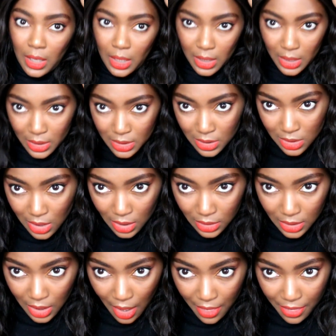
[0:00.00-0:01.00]
it's
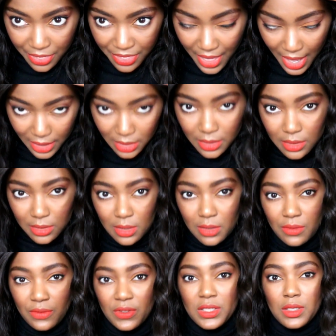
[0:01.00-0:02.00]
not that
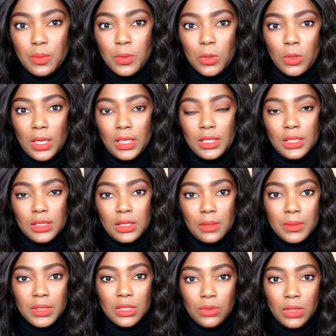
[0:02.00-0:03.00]
visible unless
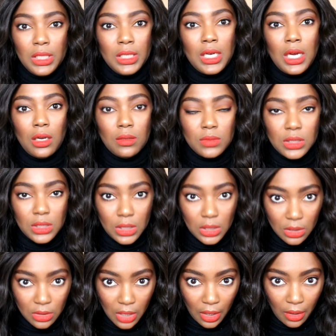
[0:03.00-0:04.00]
somebody really comes
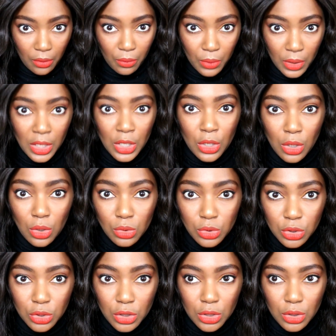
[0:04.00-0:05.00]
in like really
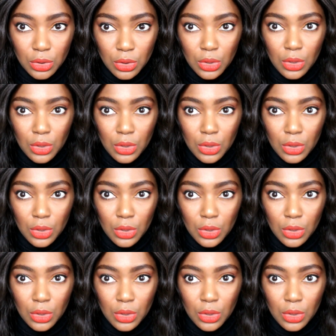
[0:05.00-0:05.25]
close to you.